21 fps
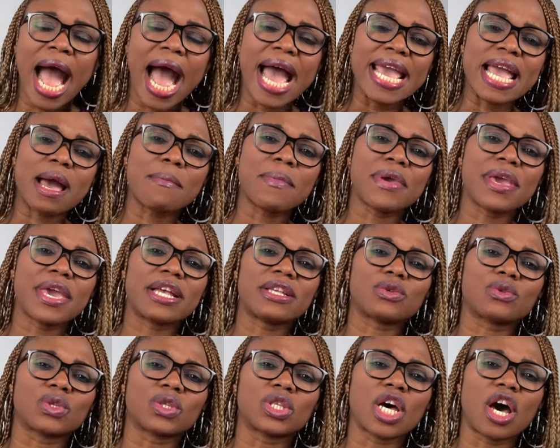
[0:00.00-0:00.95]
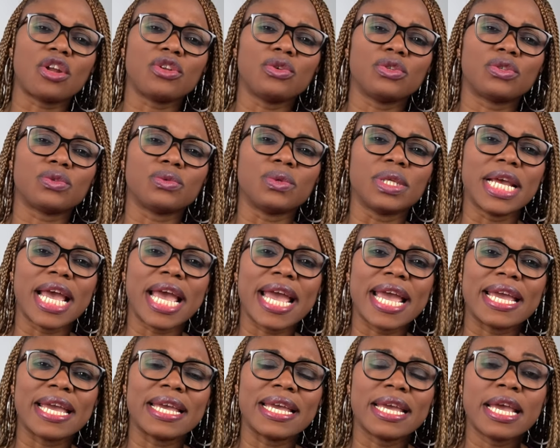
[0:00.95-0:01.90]
I am here to tell you
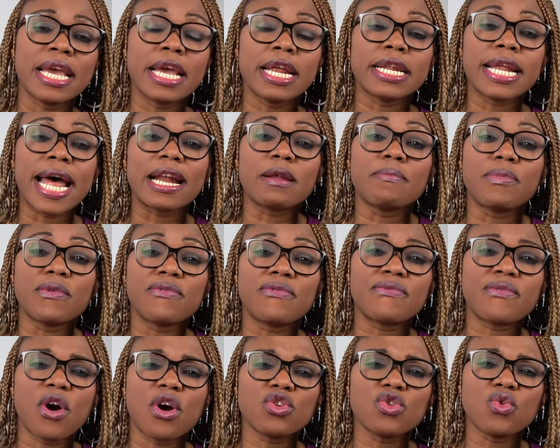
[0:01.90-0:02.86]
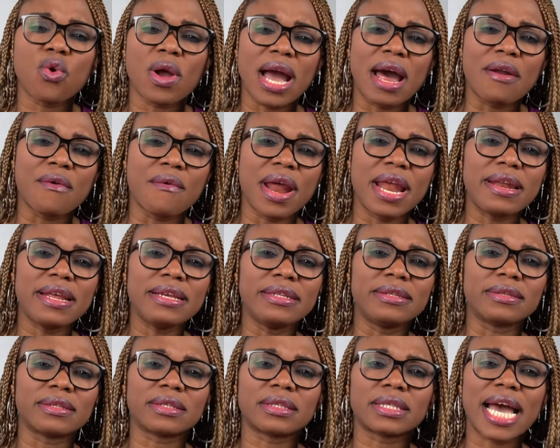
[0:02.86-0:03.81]
today that before you can really
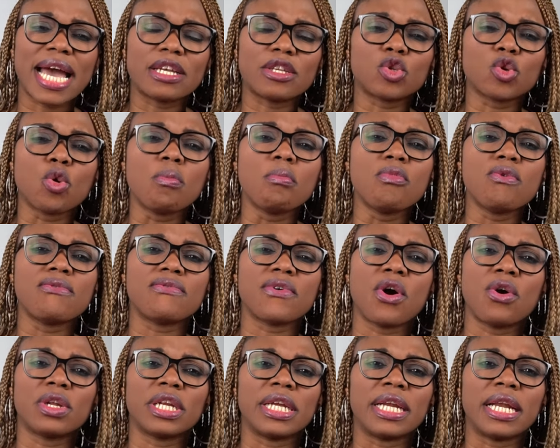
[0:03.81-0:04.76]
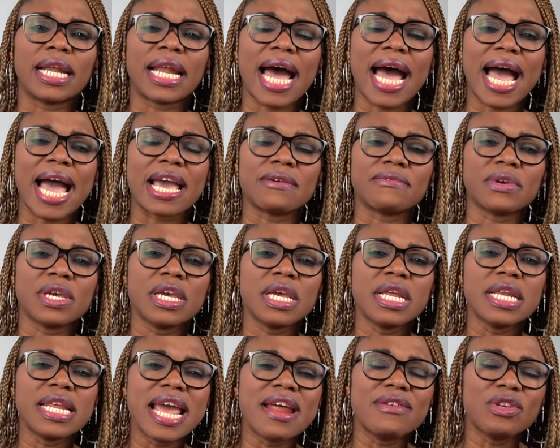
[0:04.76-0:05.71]
decide to move on in life,
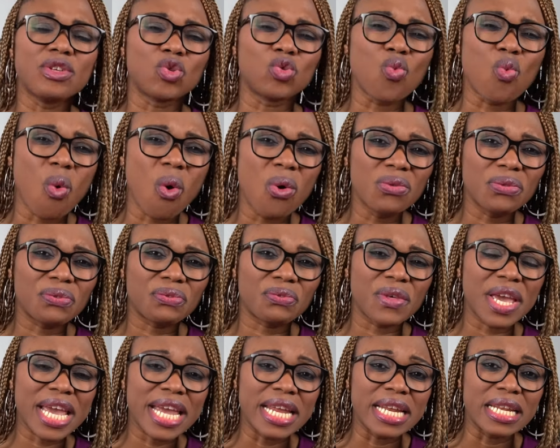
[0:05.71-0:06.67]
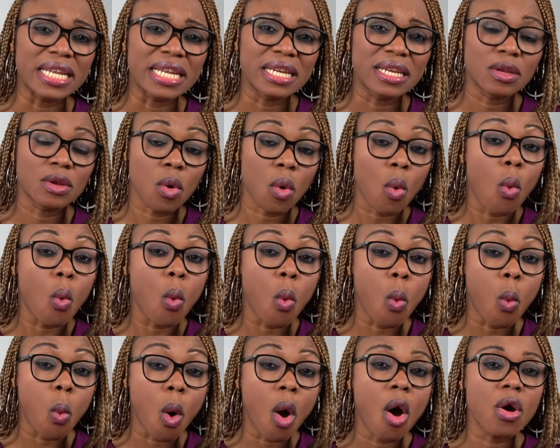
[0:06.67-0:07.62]
there is one thing,
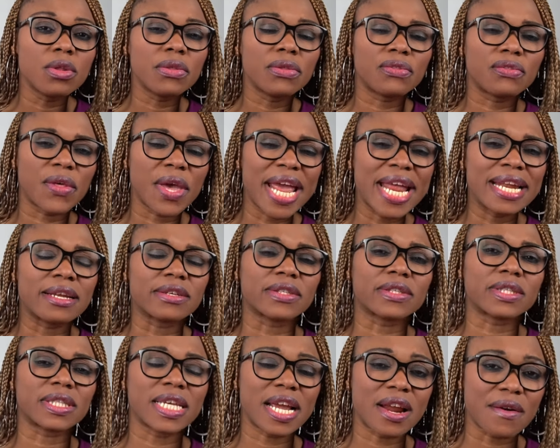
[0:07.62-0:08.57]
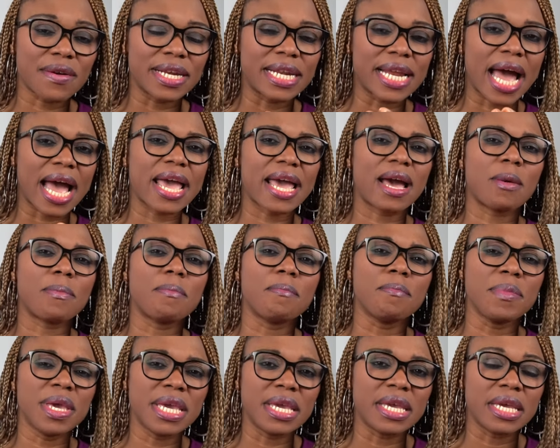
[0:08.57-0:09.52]
the secret that helped
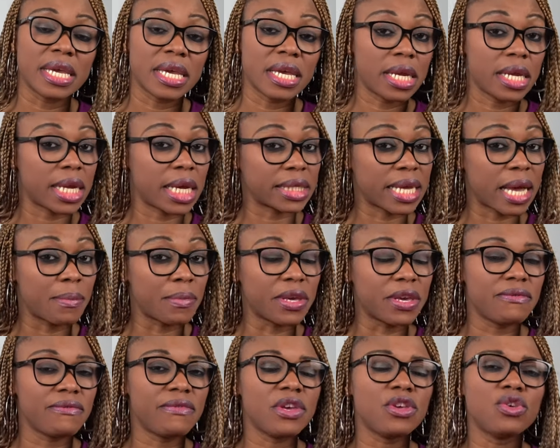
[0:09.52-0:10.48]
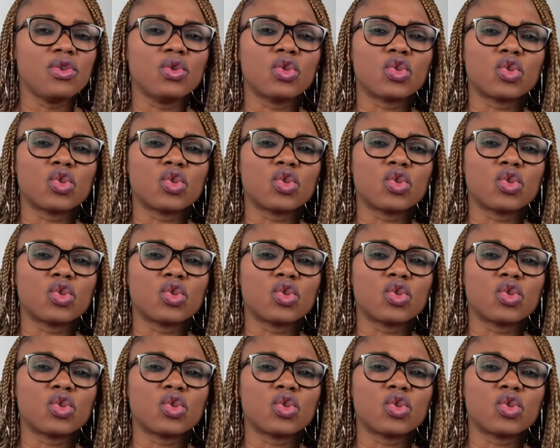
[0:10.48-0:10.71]
me that I'm giving you